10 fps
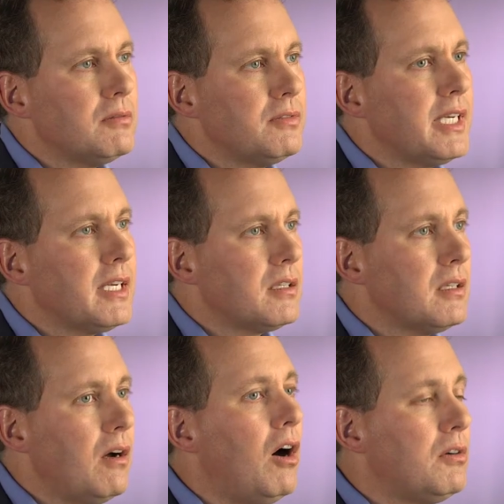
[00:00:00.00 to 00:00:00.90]
of feeding
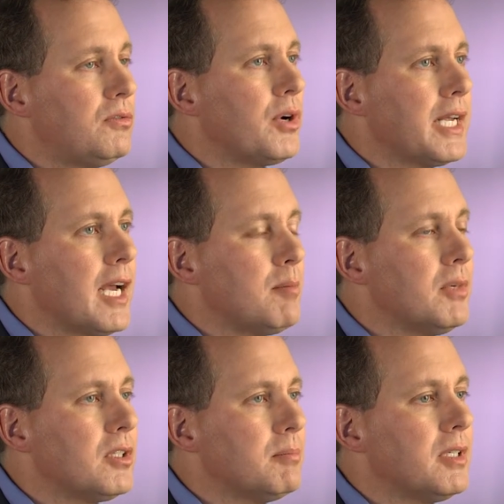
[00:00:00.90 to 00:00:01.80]
all 49
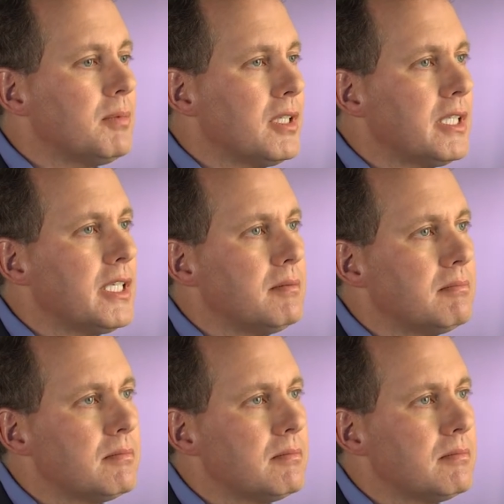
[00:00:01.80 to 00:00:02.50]
million people in need.